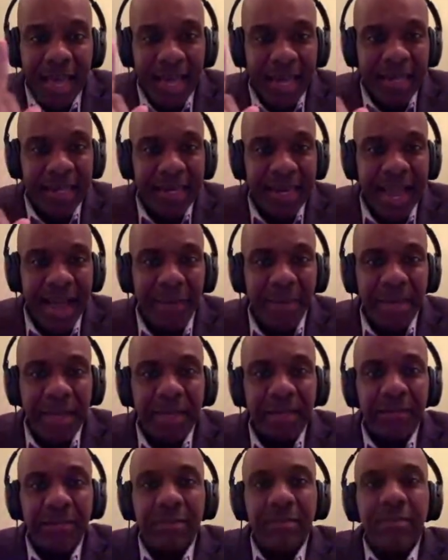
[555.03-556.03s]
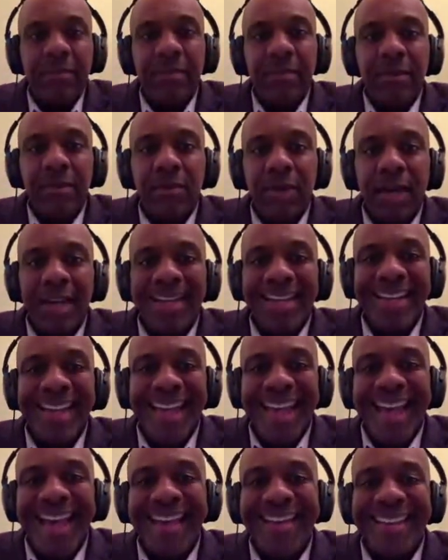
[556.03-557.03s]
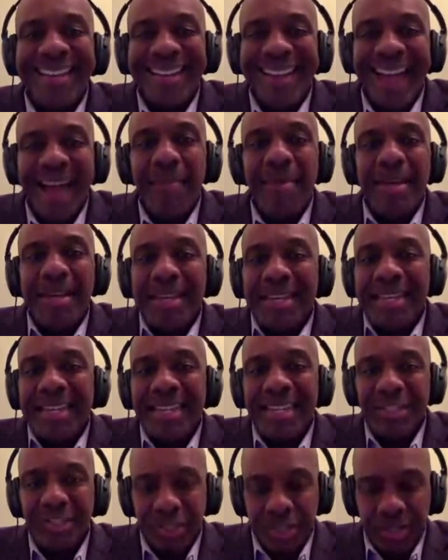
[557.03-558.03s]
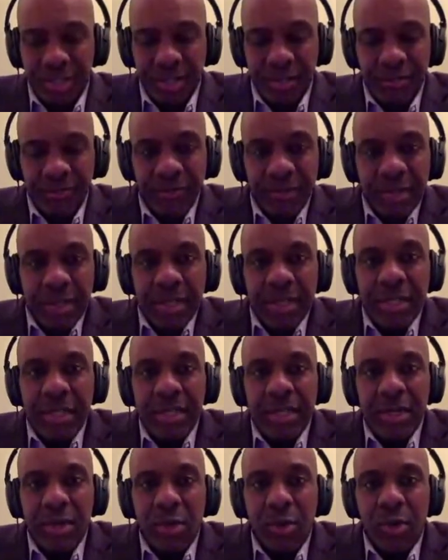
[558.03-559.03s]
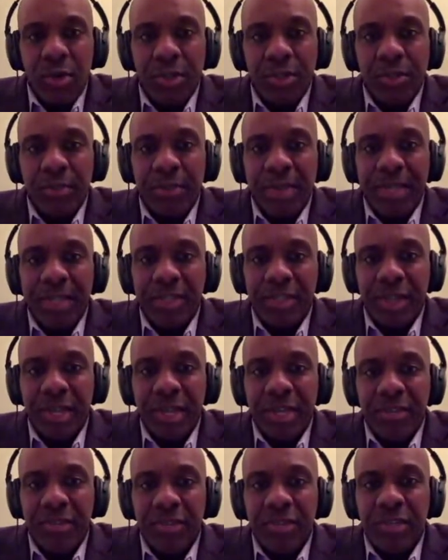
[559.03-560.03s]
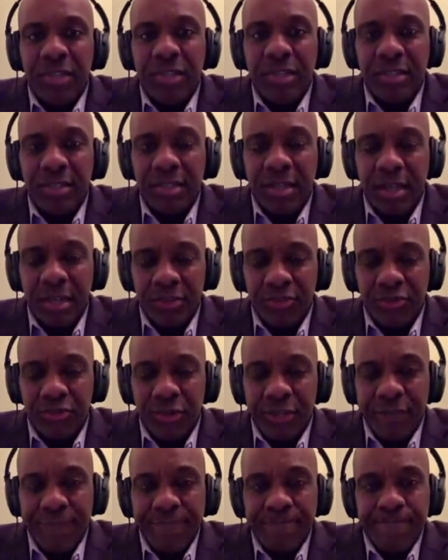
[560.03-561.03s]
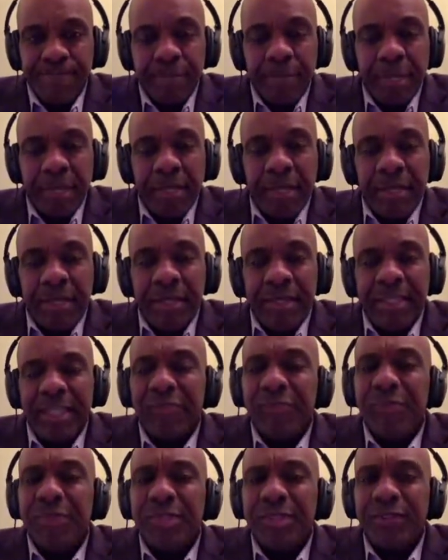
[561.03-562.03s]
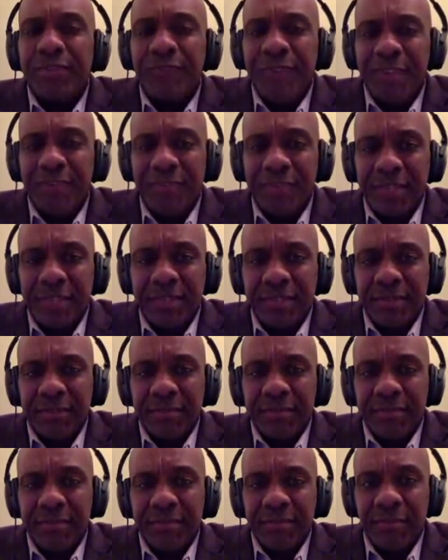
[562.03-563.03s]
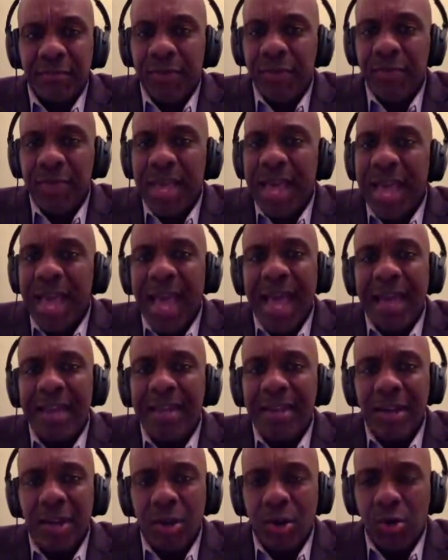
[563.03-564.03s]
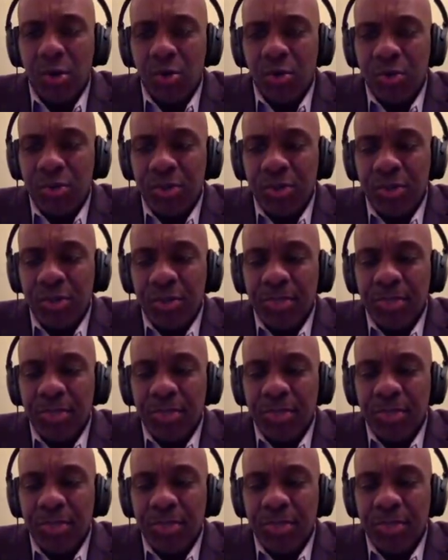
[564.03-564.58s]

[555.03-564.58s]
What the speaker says: economic, an economic initiative in order to make change in this country, this was the 50s. We had no